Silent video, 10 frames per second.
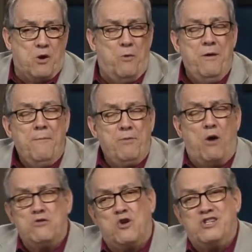So
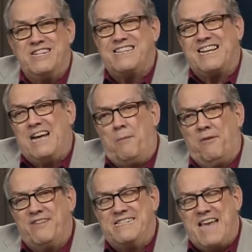those are just a
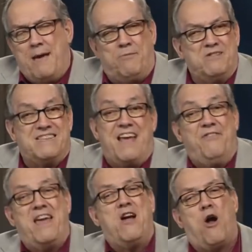couple of examples,
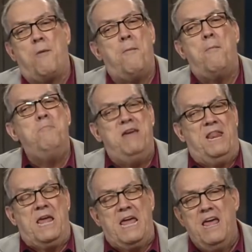and they are
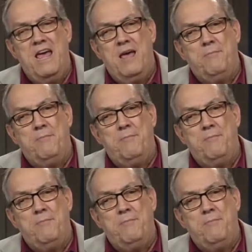many,